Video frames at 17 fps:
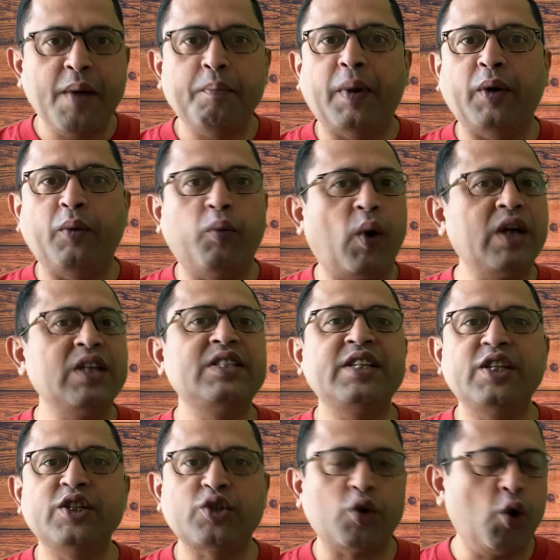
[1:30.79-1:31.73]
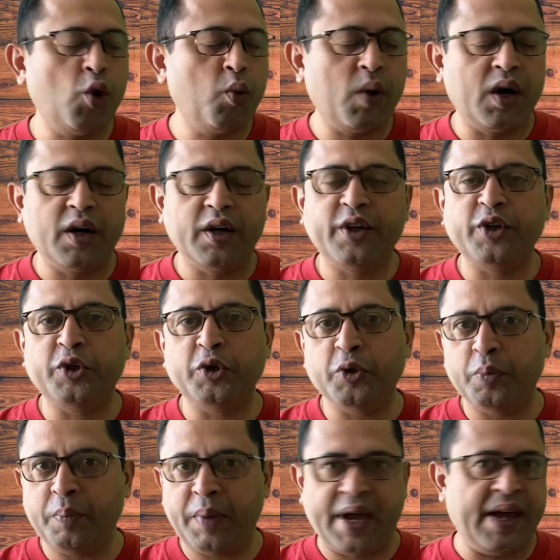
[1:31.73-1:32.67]
but once it is over,
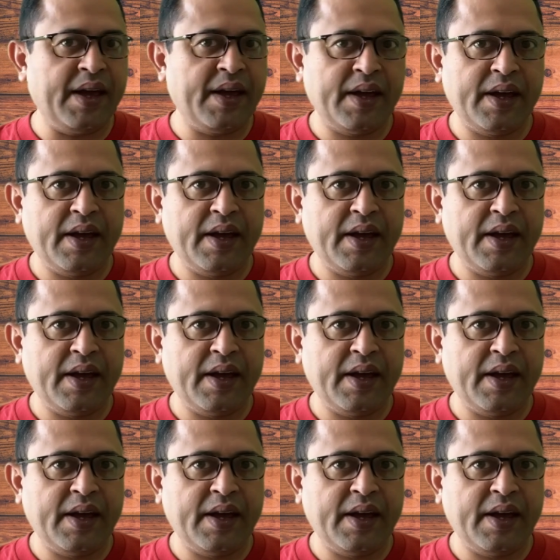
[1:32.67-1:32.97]
you may.